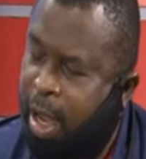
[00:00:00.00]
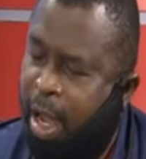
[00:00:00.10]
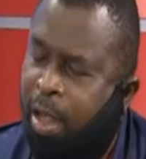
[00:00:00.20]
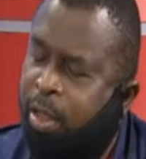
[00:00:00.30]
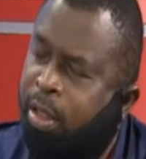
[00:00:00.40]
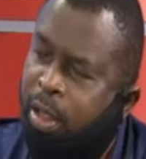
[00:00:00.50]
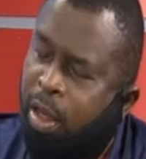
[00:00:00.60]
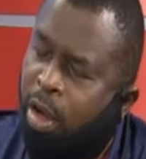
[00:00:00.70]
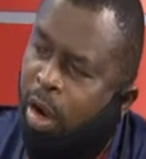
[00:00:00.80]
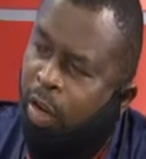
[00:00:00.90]
And
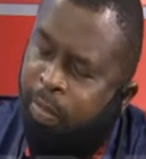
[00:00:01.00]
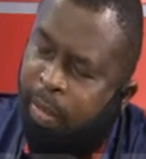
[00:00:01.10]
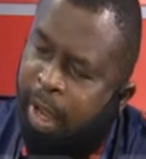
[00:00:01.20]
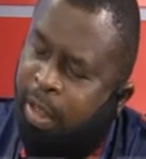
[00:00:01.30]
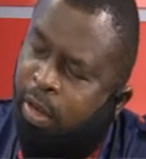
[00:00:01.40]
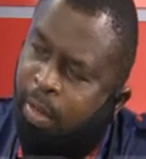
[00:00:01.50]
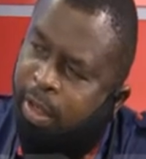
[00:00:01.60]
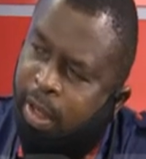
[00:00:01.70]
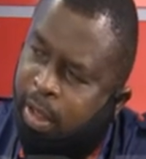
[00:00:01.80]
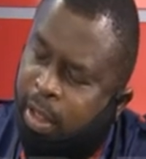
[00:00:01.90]
government
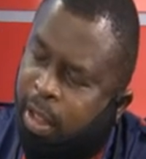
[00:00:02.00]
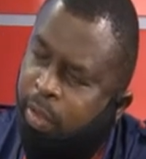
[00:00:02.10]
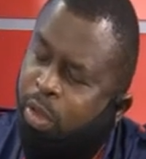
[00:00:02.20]
representatives